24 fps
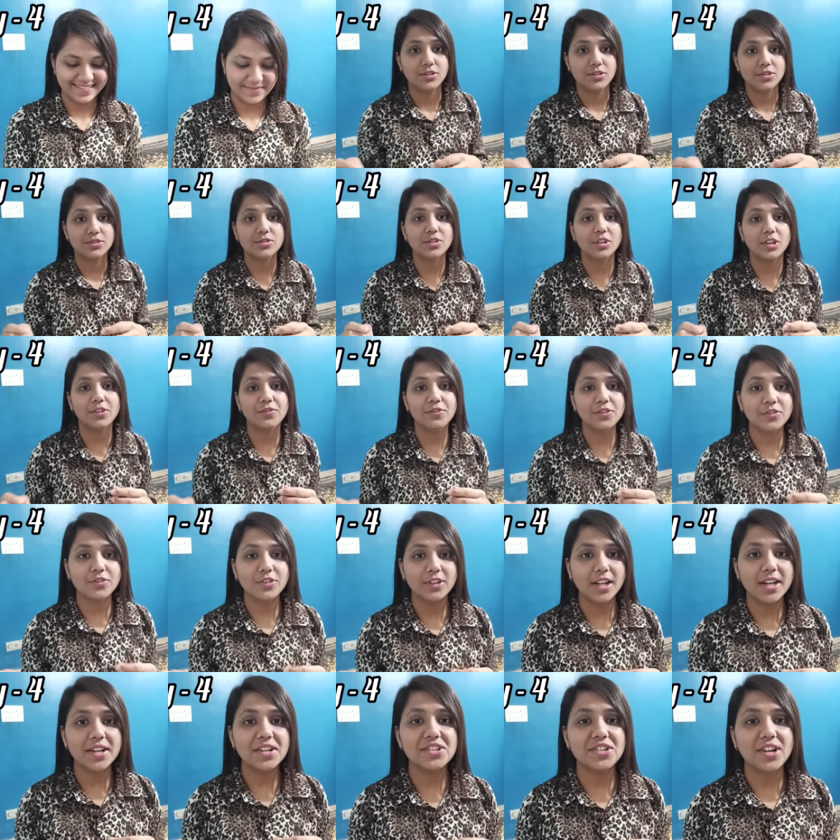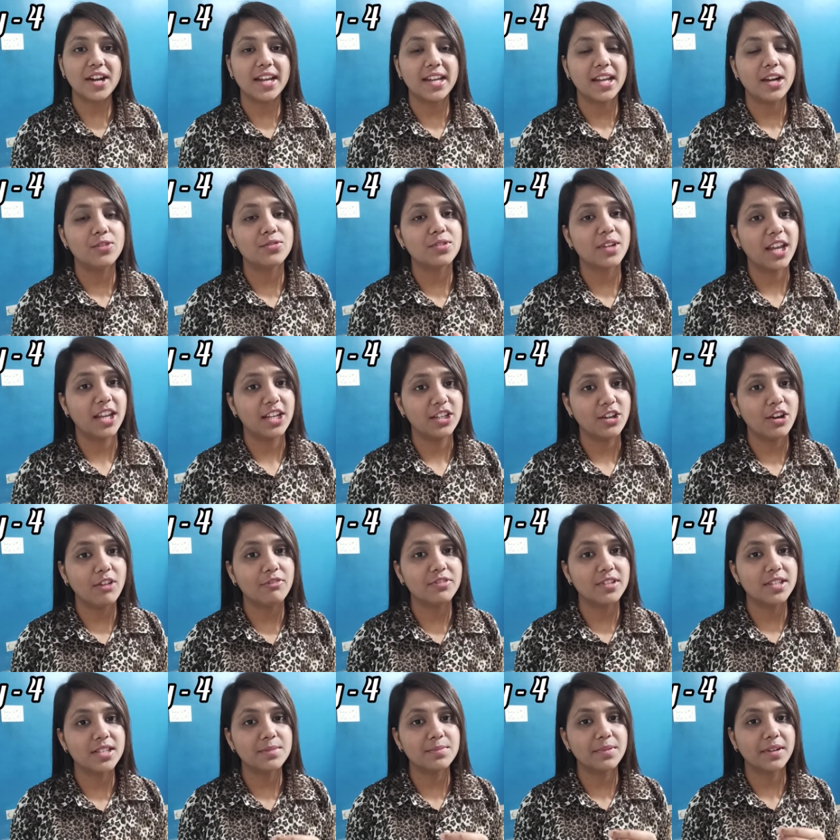So if you want to try out any of
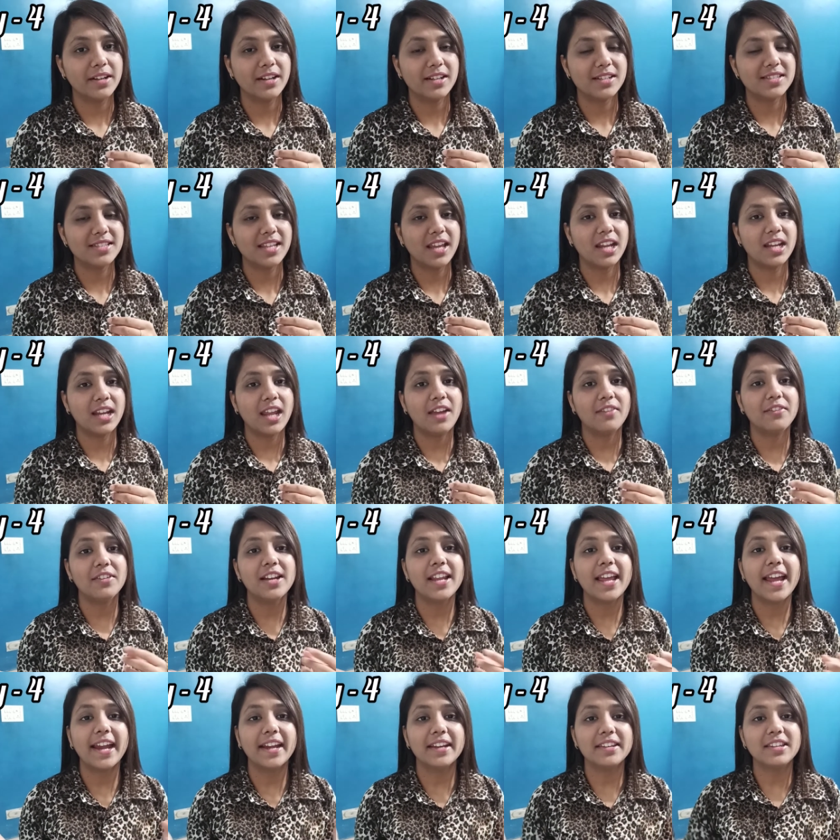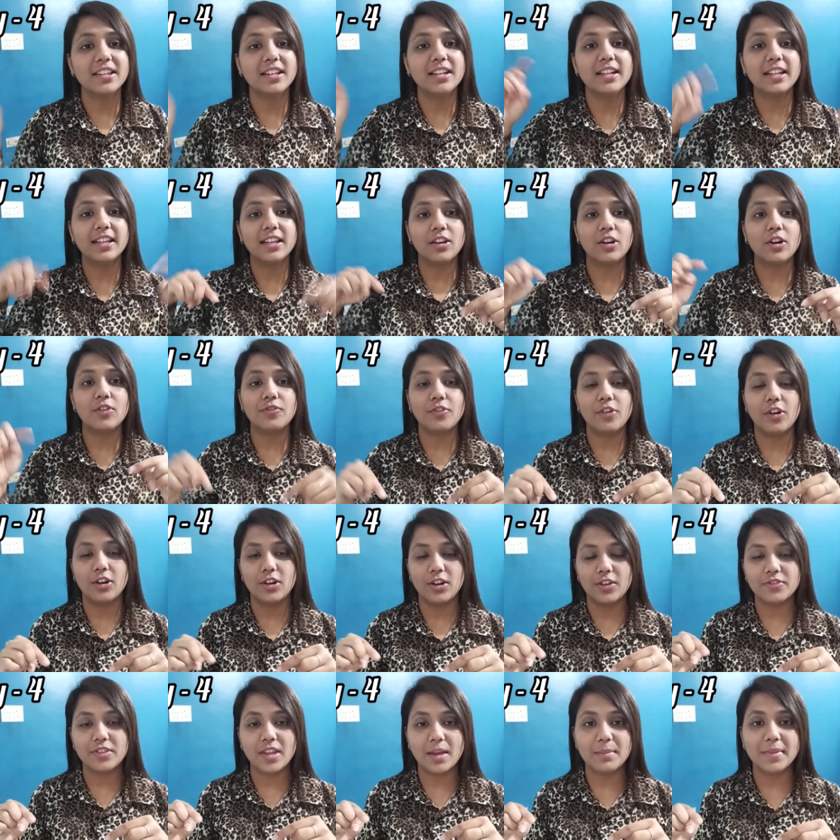these products, then I will add the link of all
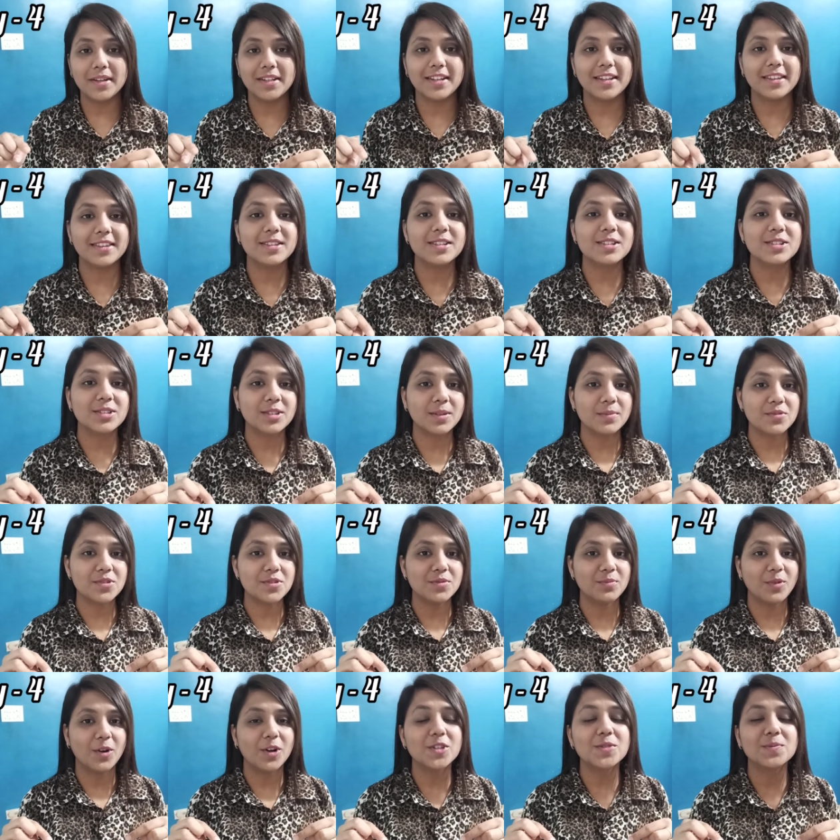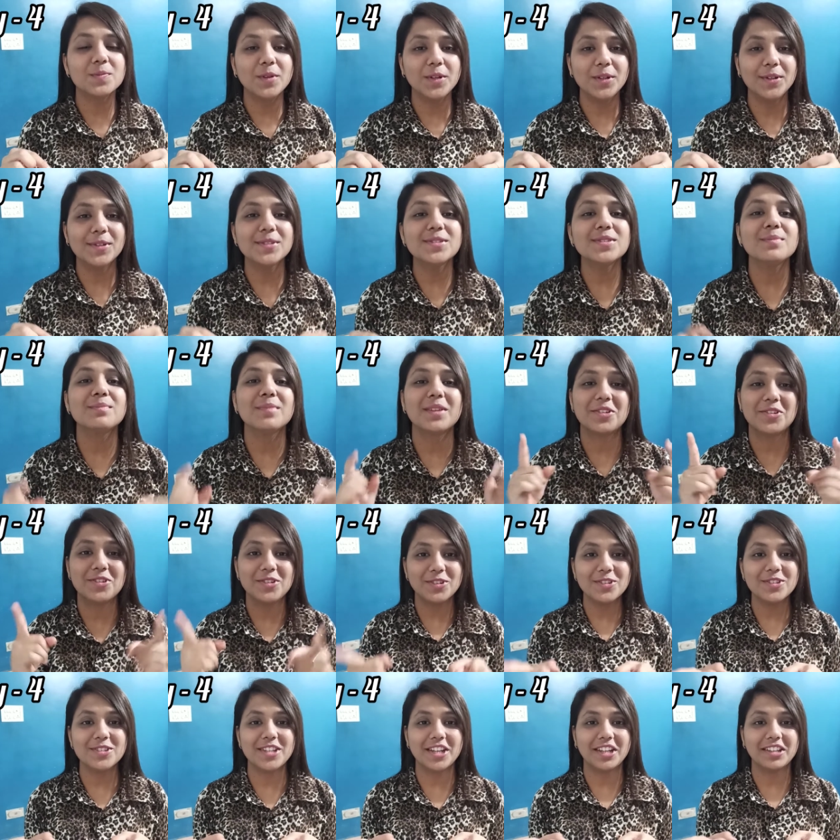of them in the description box below, so make sure
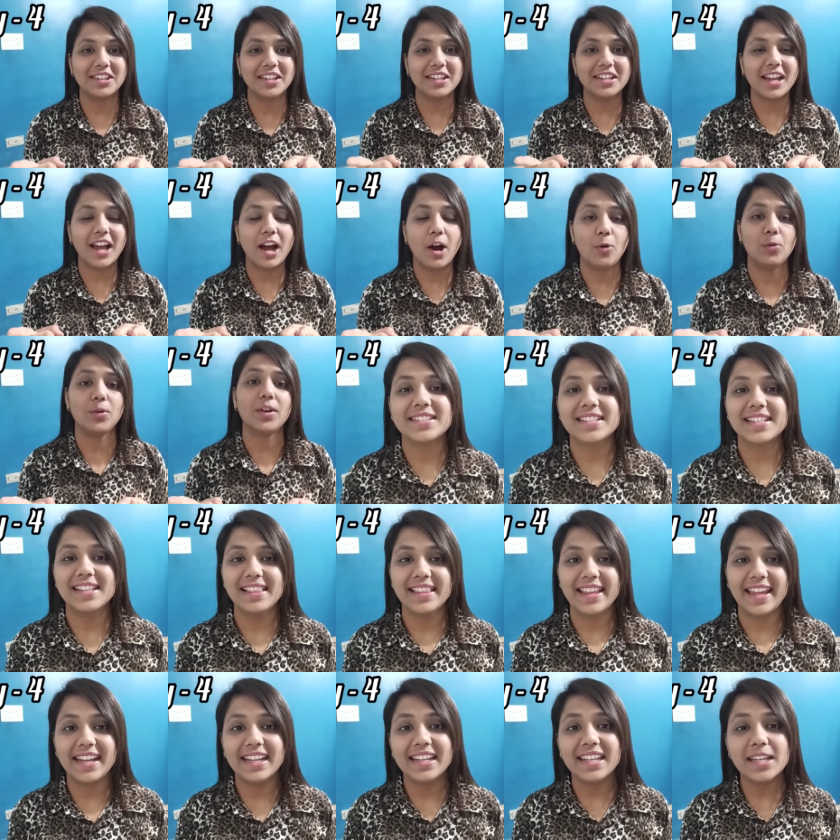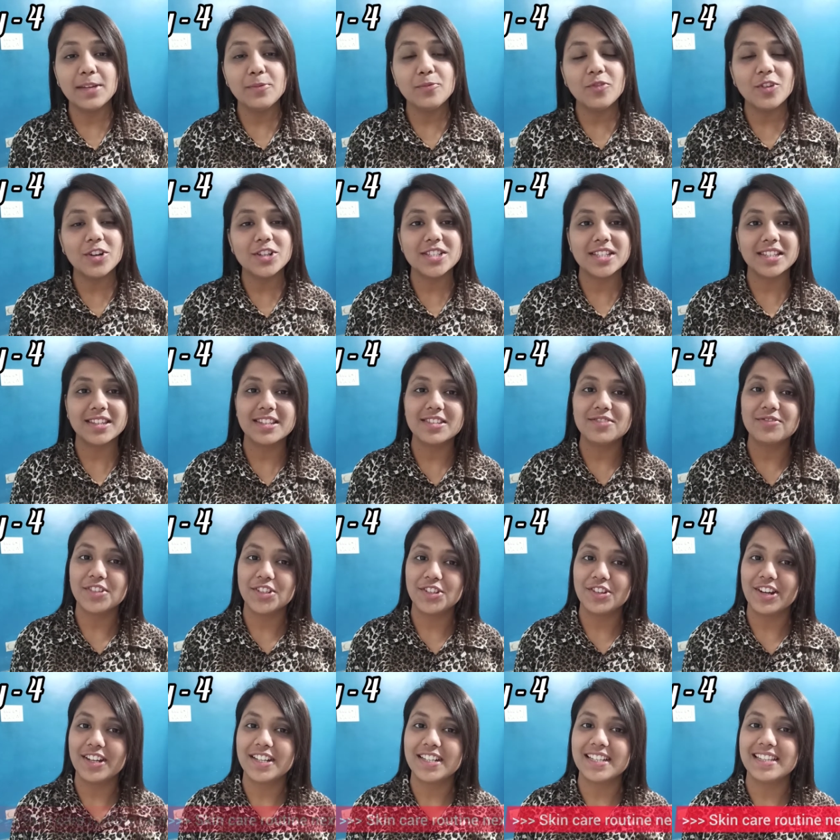to check that out. Till then, keep watching this
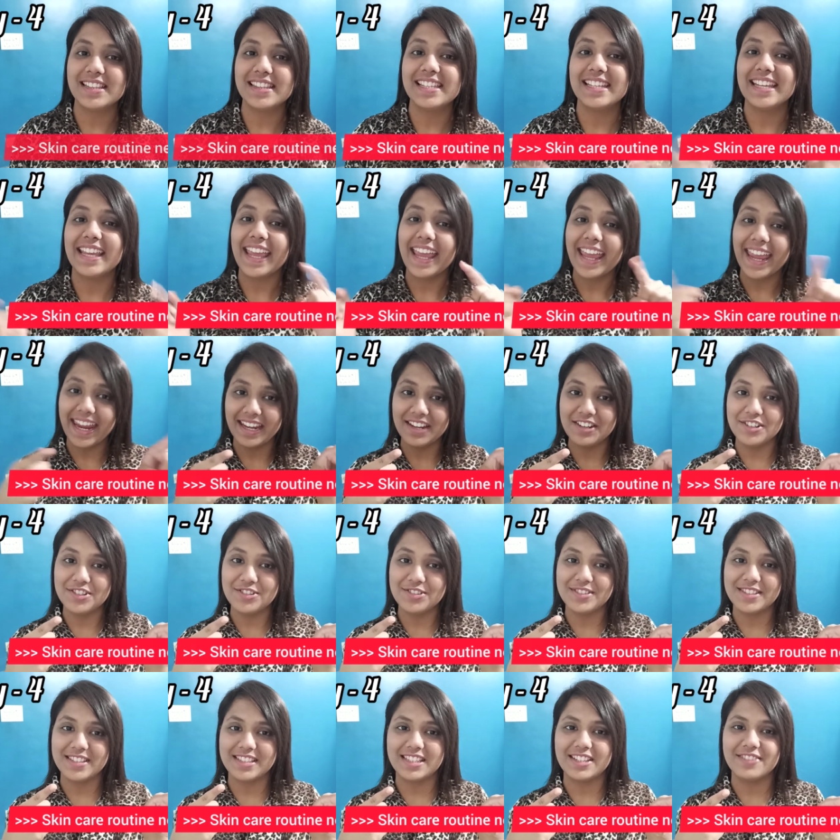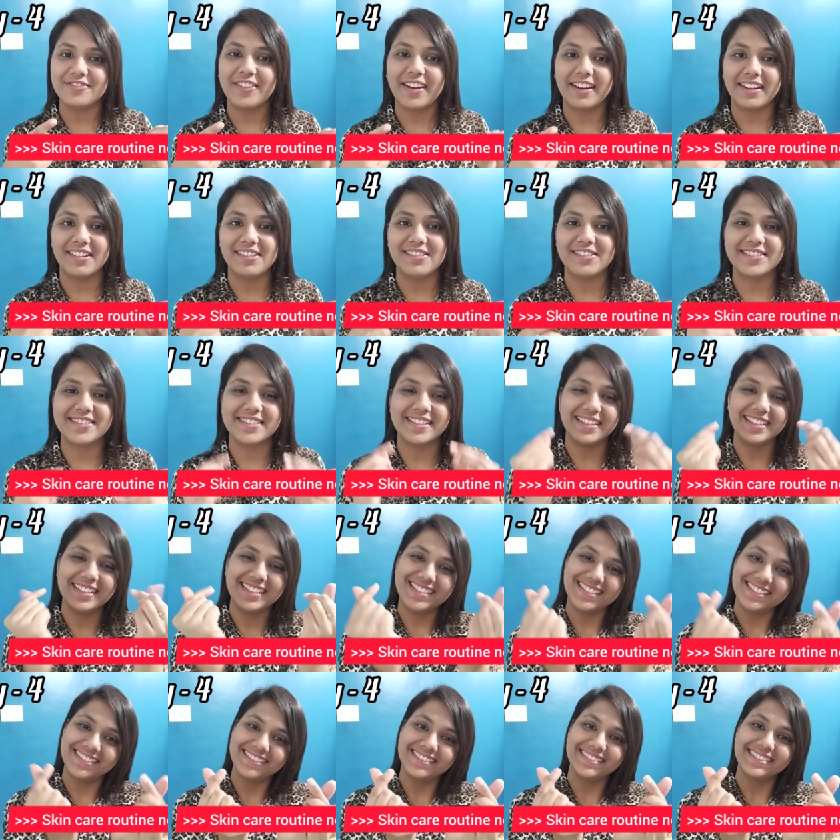video until the end to see the final results.